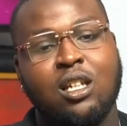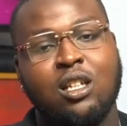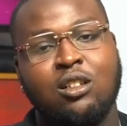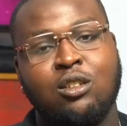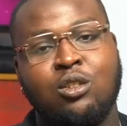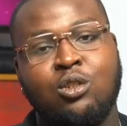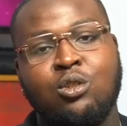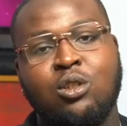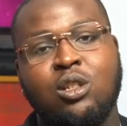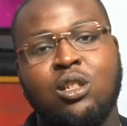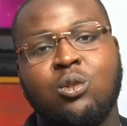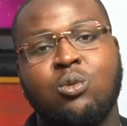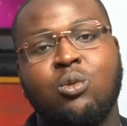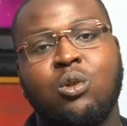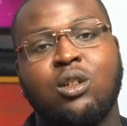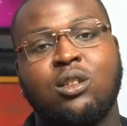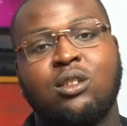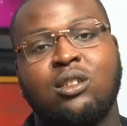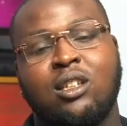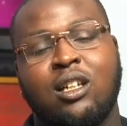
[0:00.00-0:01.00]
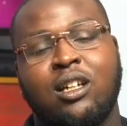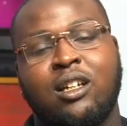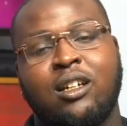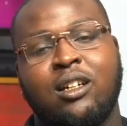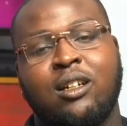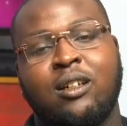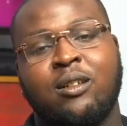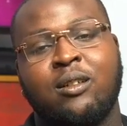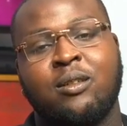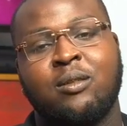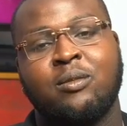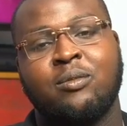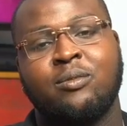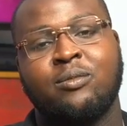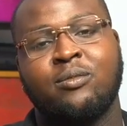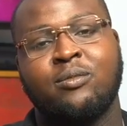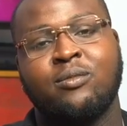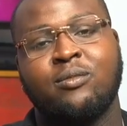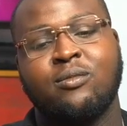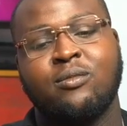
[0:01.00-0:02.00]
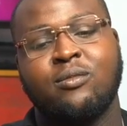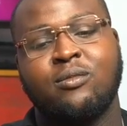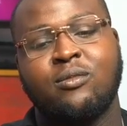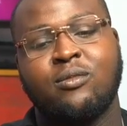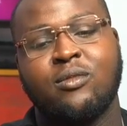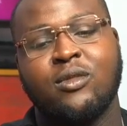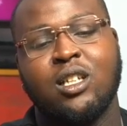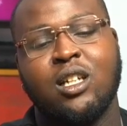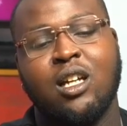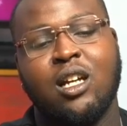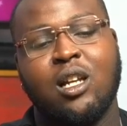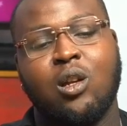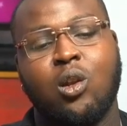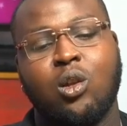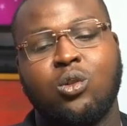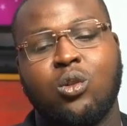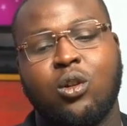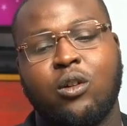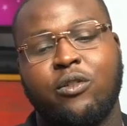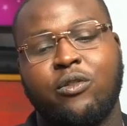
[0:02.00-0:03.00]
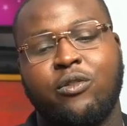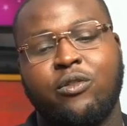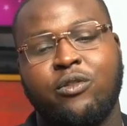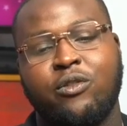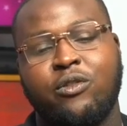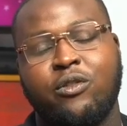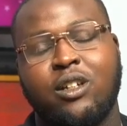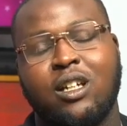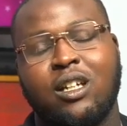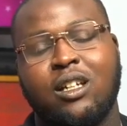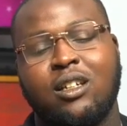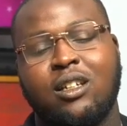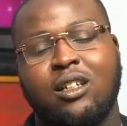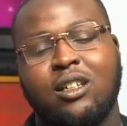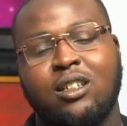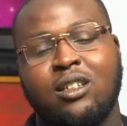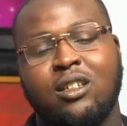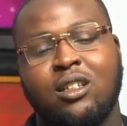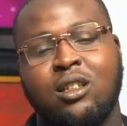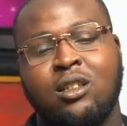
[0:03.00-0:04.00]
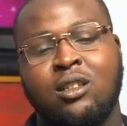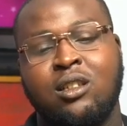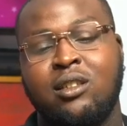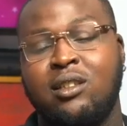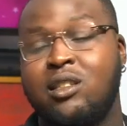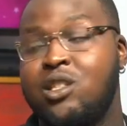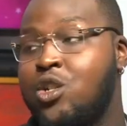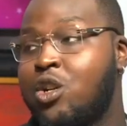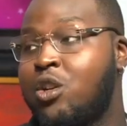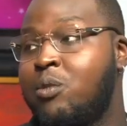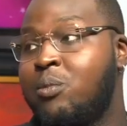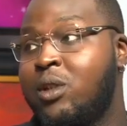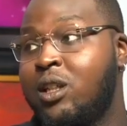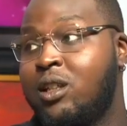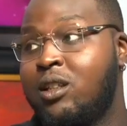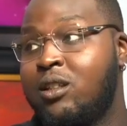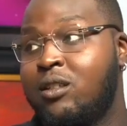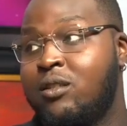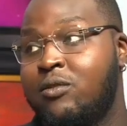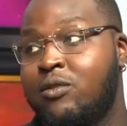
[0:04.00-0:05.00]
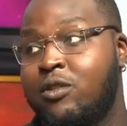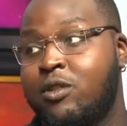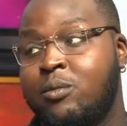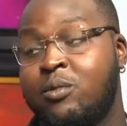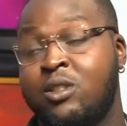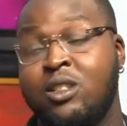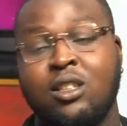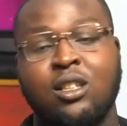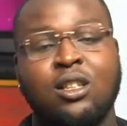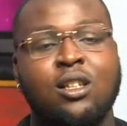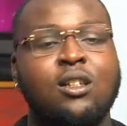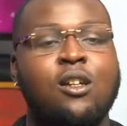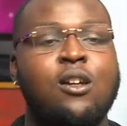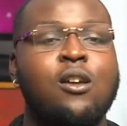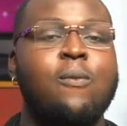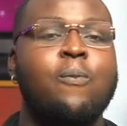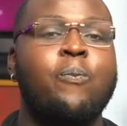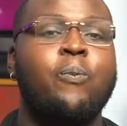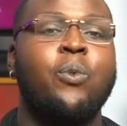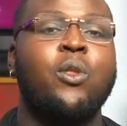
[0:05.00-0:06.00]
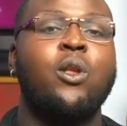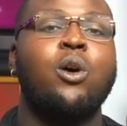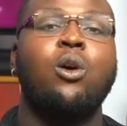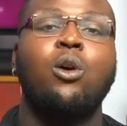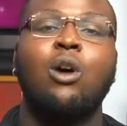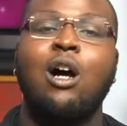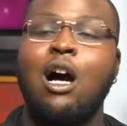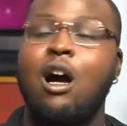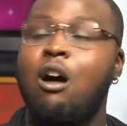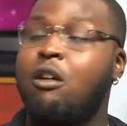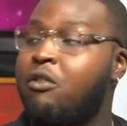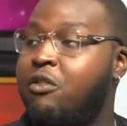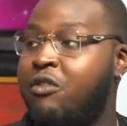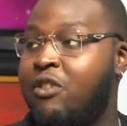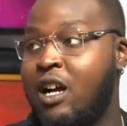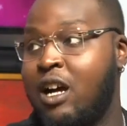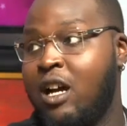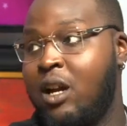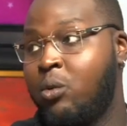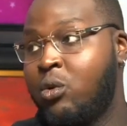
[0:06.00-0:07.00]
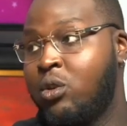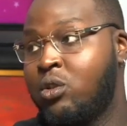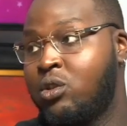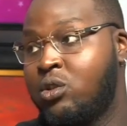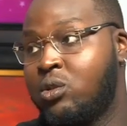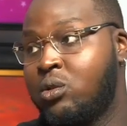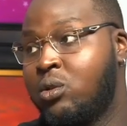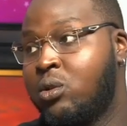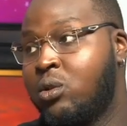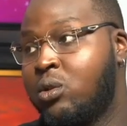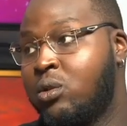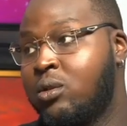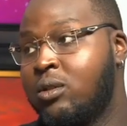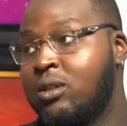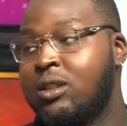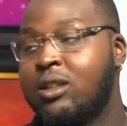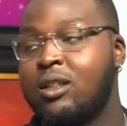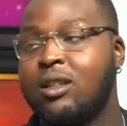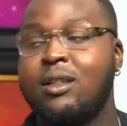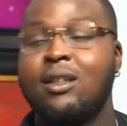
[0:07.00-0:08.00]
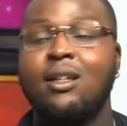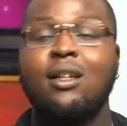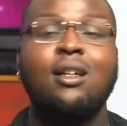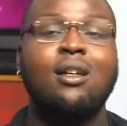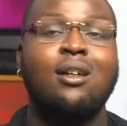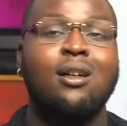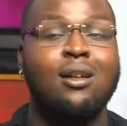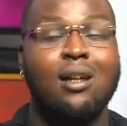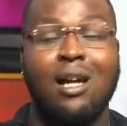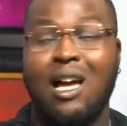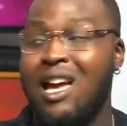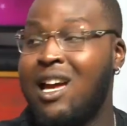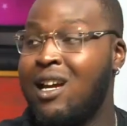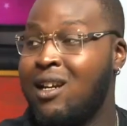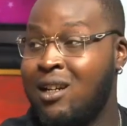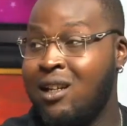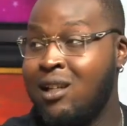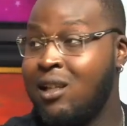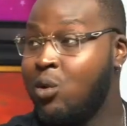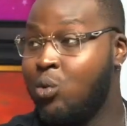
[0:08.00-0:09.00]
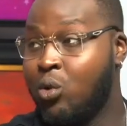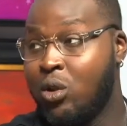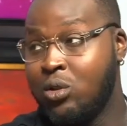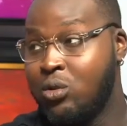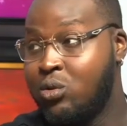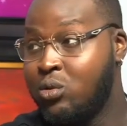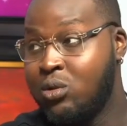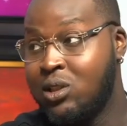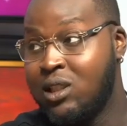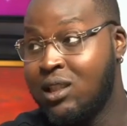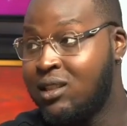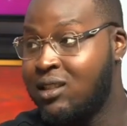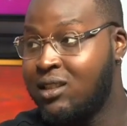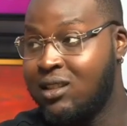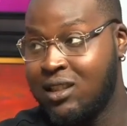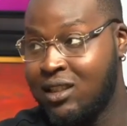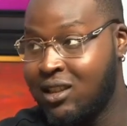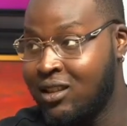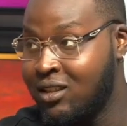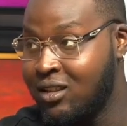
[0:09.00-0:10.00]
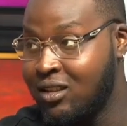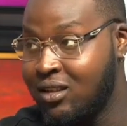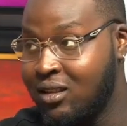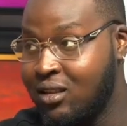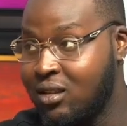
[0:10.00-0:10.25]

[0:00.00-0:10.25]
In uni was a lot of decision making for me. How far I want to go. I really want to do this thing.